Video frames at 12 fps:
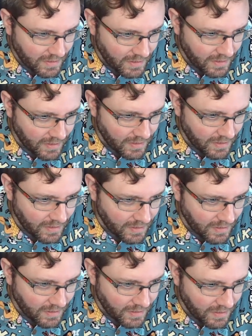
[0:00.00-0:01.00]

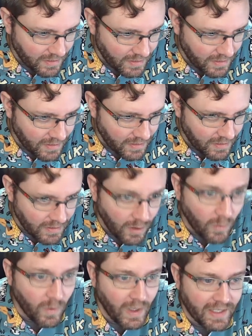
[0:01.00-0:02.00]
Oh,
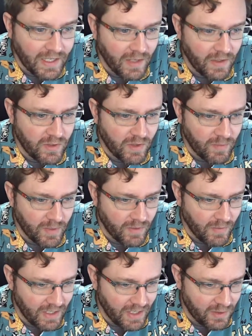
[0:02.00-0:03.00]
I can't. I do have a.
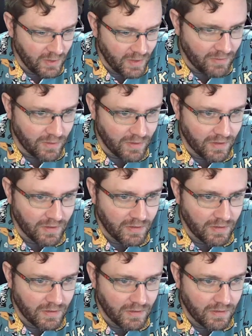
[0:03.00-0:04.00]
Wait, I do one.
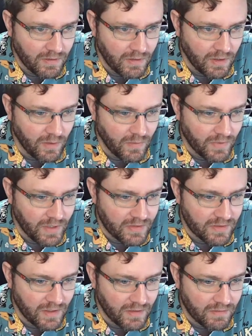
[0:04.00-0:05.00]
No, that's
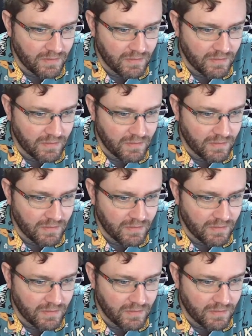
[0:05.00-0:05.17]
not.